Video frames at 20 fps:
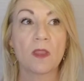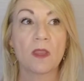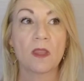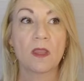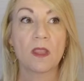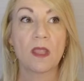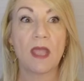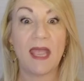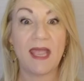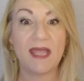
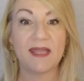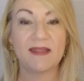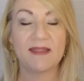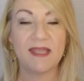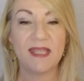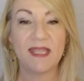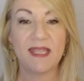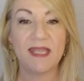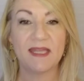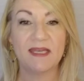And
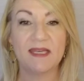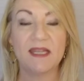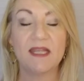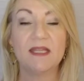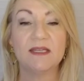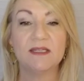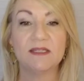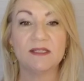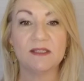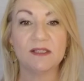then
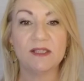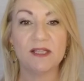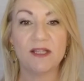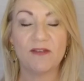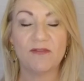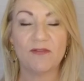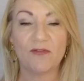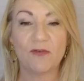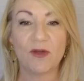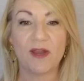
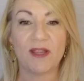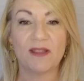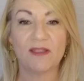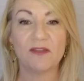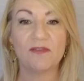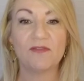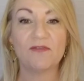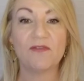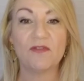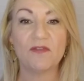delivering the
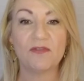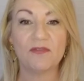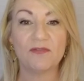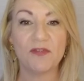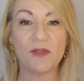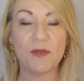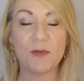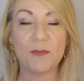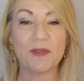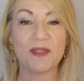
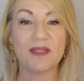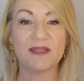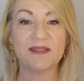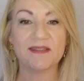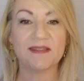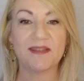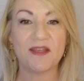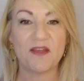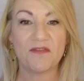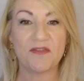fulfillment
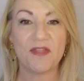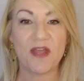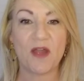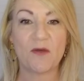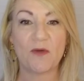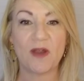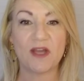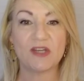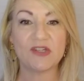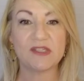of that
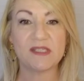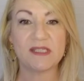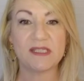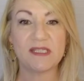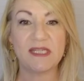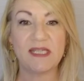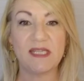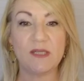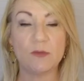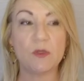righteous
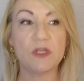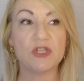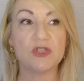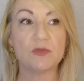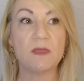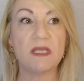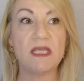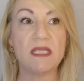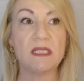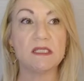need, which
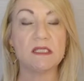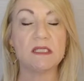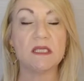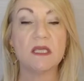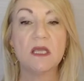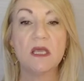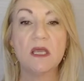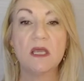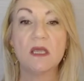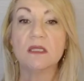means
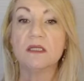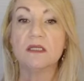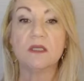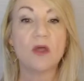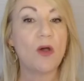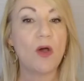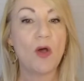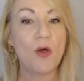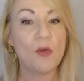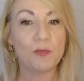
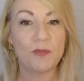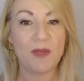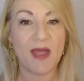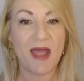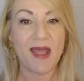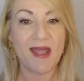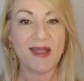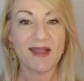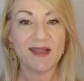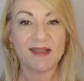don't hold
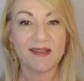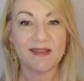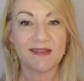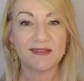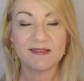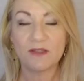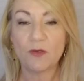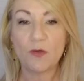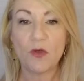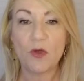back.
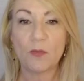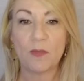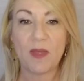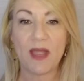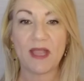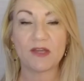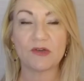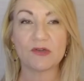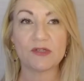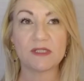Don't hold
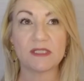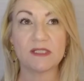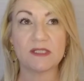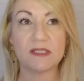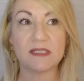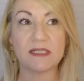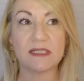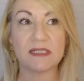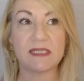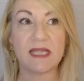back your
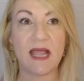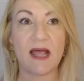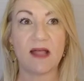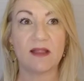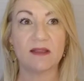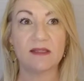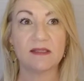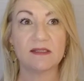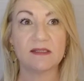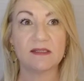skills and
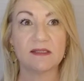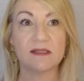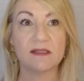talents.